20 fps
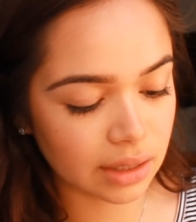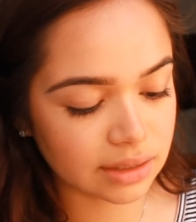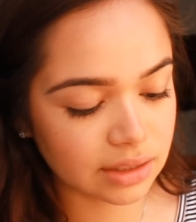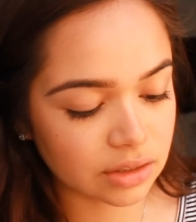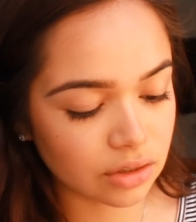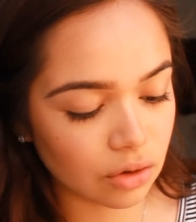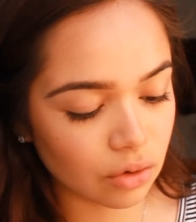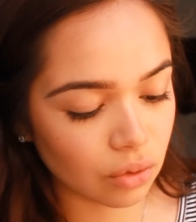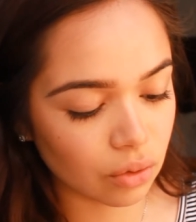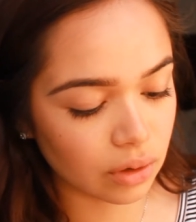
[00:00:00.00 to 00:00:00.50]

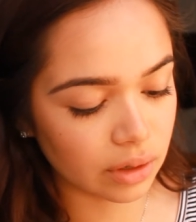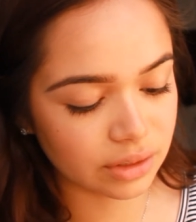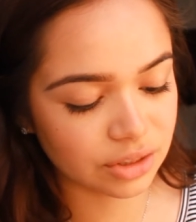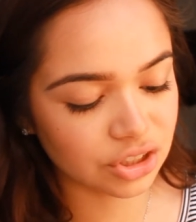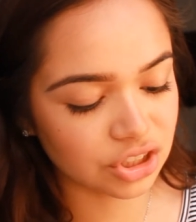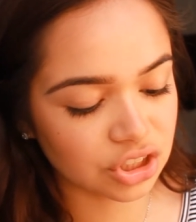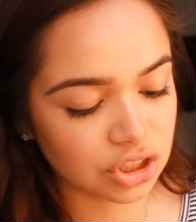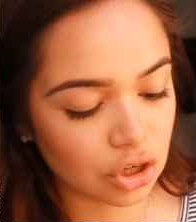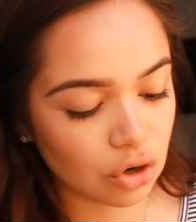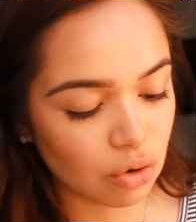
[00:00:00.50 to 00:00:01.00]
It's
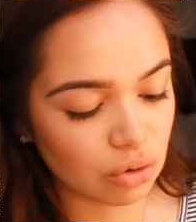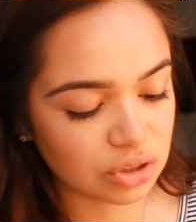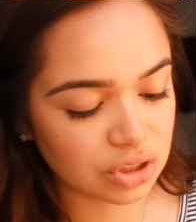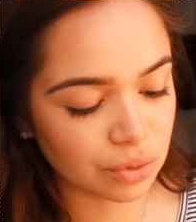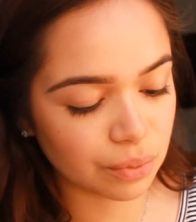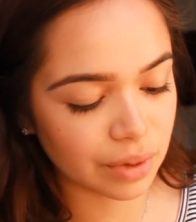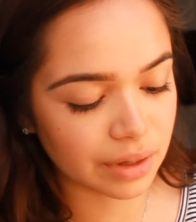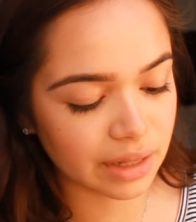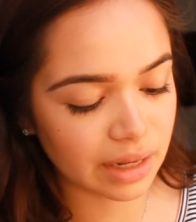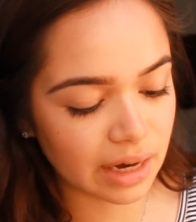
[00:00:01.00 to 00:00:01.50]
just an
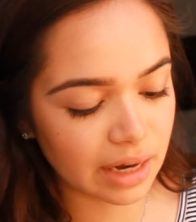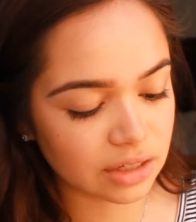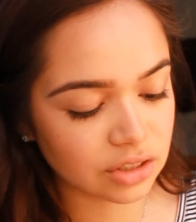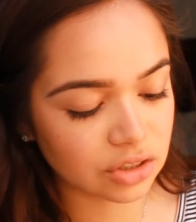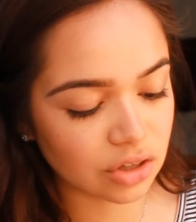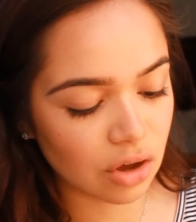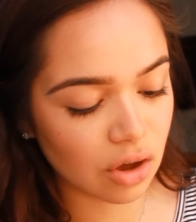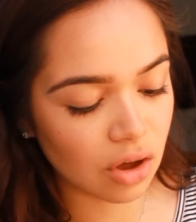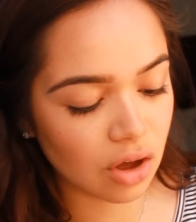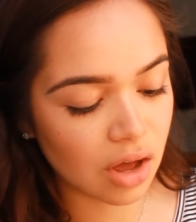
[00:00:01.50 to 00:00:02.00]
Ulta one that I
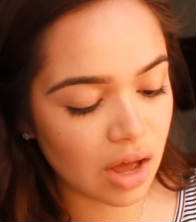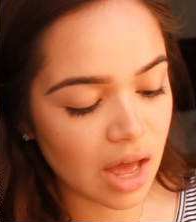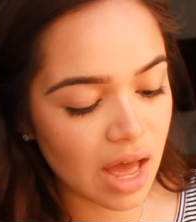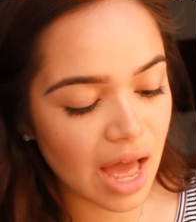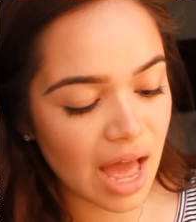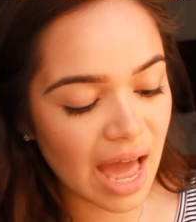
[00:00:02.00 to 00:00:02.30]
saw,